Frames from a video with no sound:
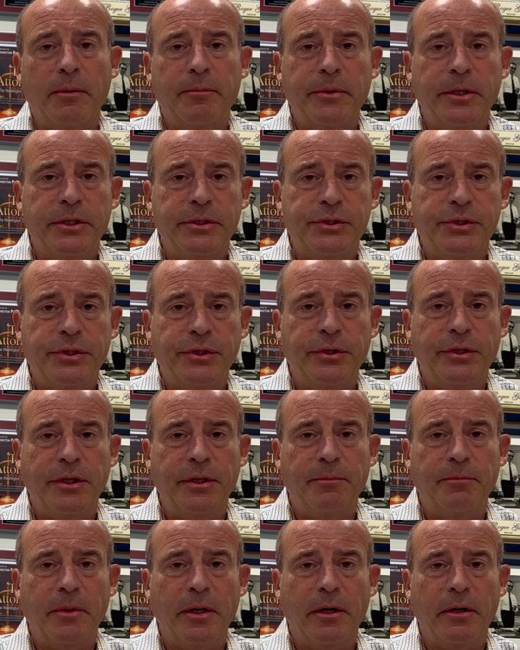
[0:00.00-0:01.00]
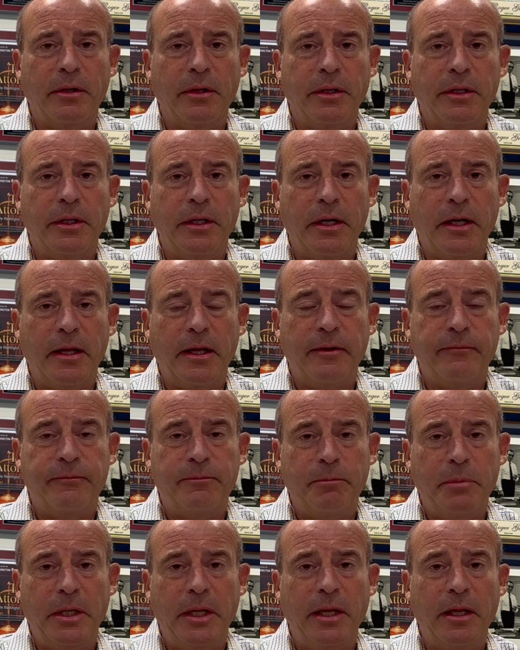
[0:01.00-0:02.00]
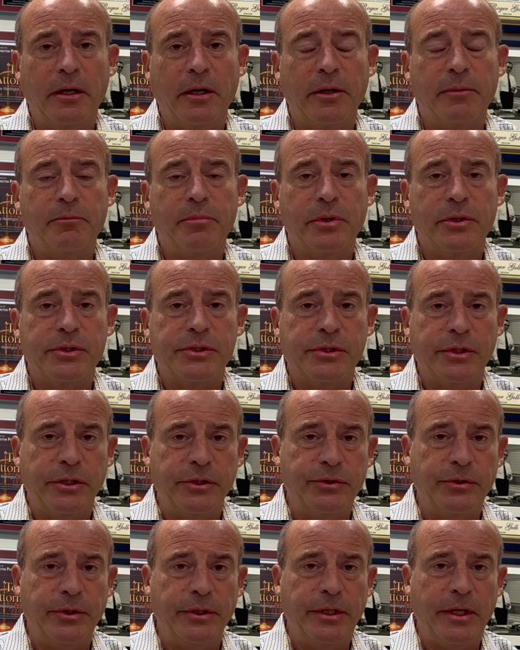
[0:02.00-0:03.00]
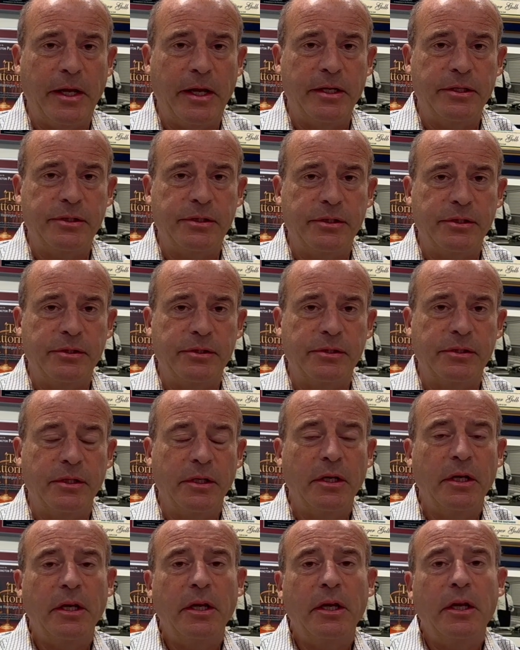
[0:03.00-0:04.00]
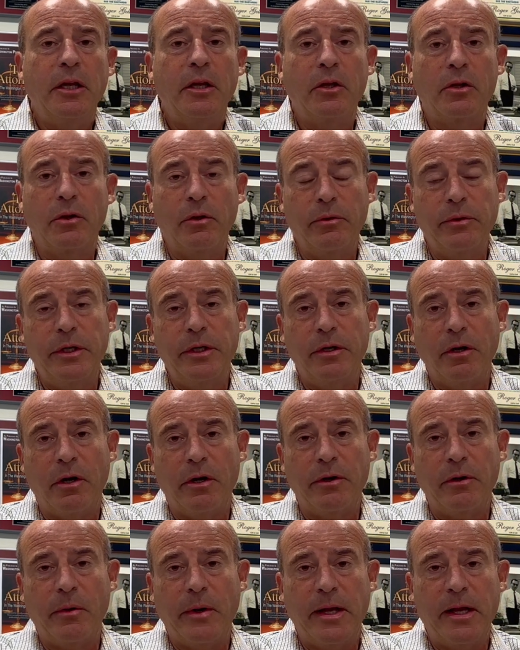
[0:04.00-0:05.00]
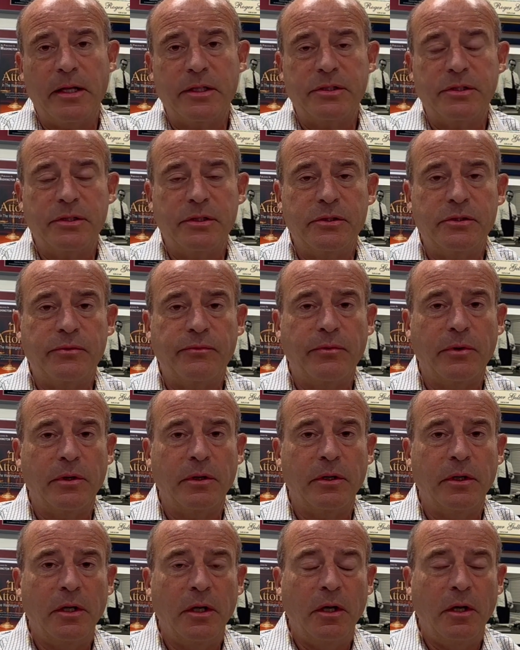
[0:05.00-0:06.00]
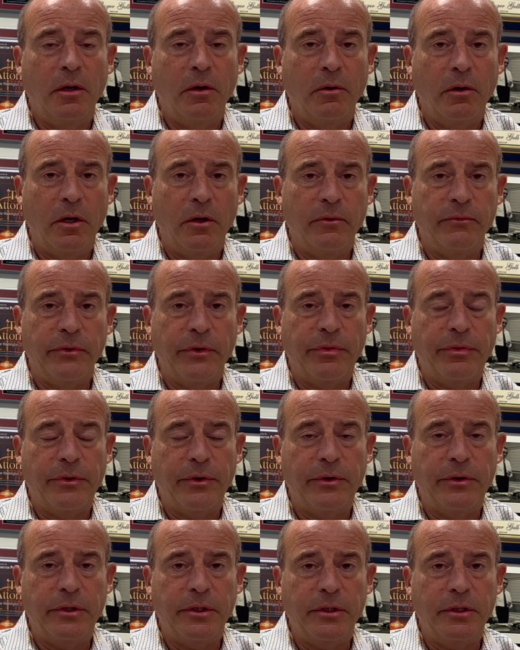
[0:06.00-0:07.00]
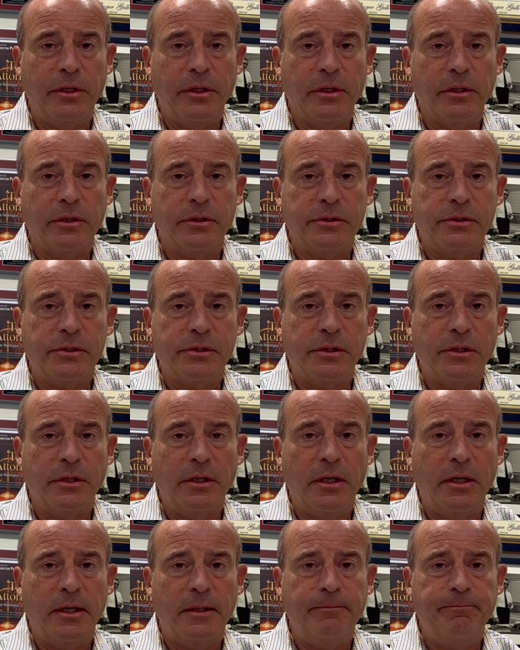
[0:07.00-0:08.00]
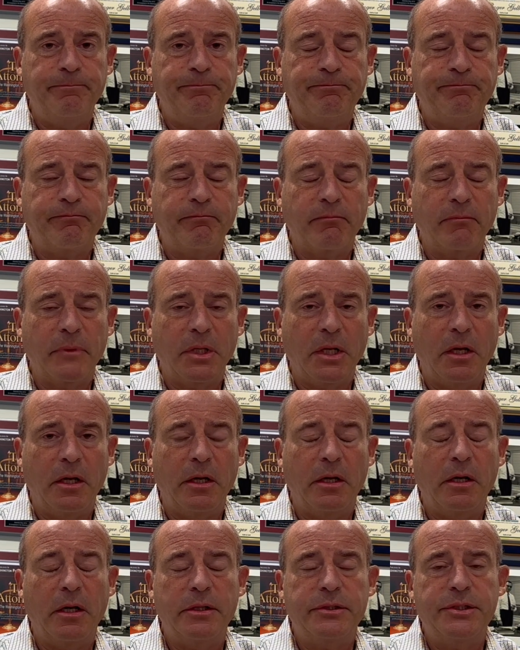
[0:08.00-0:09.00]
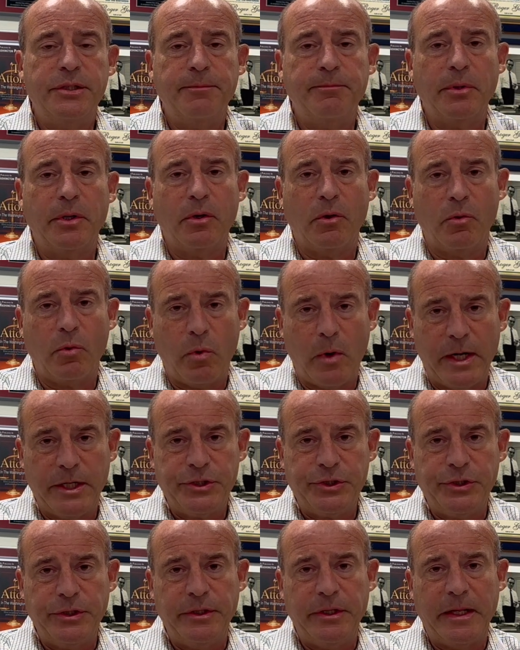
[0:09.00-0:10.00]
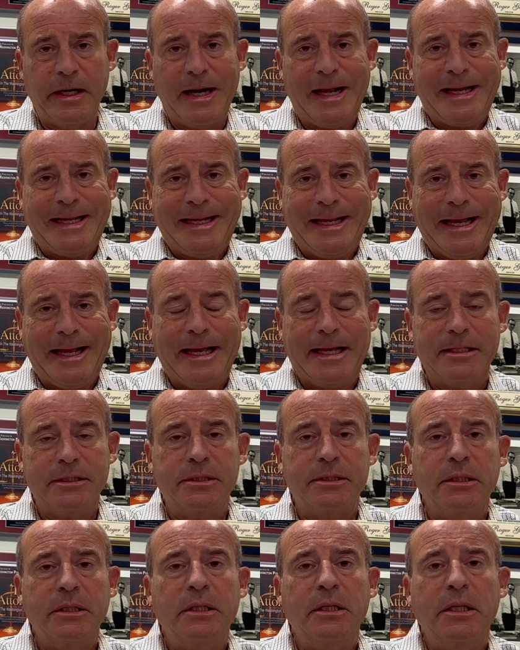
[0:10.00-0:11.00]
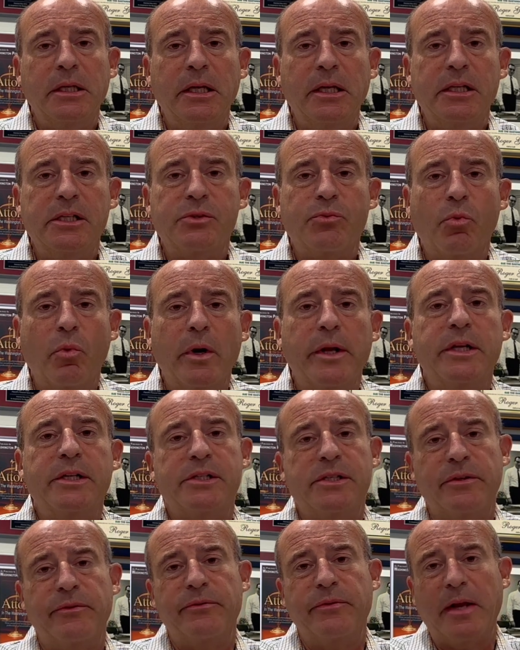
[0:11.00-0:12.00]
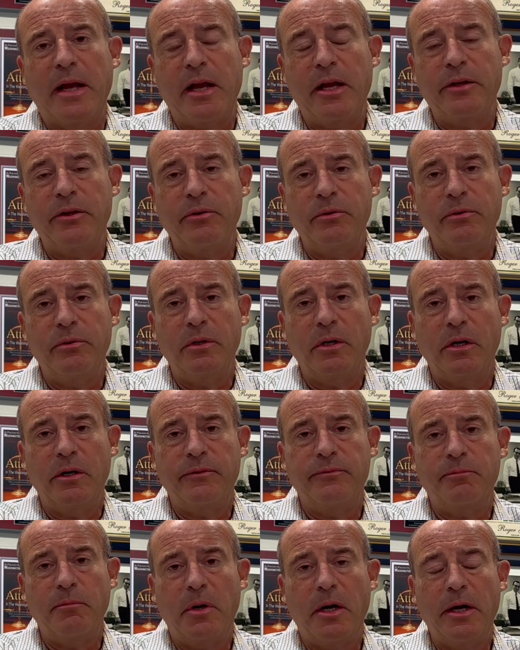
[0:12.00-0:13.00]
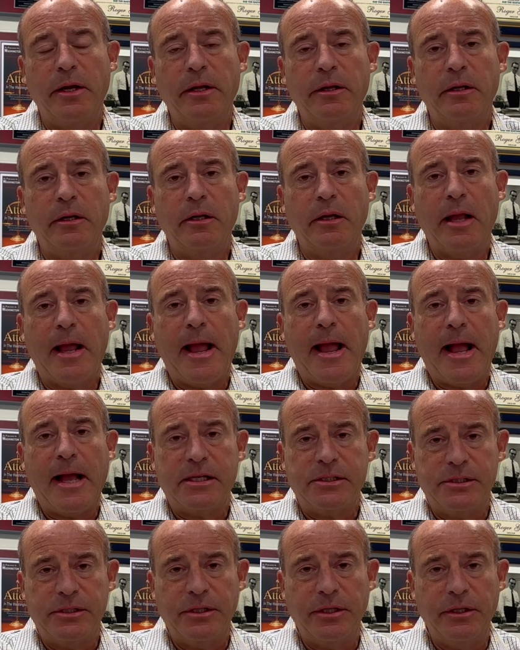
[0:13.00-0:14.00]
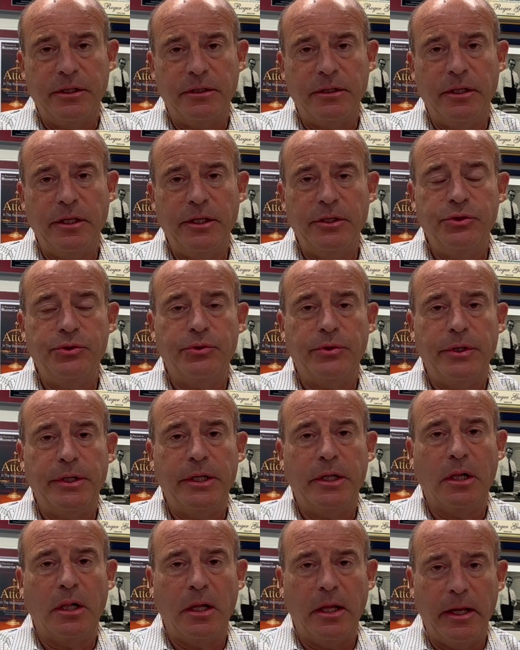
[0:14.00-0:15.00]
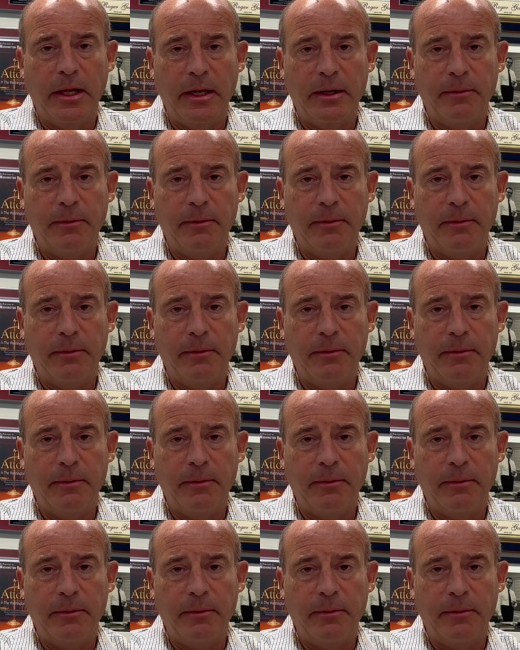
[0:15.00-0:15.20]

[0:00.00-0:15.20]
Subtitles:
I'm an attorney in Maryland, and I've been handling personal injury cases, including auto accidents, for over 30 years. A typical question that I get is, what is the value of my accident injury claim?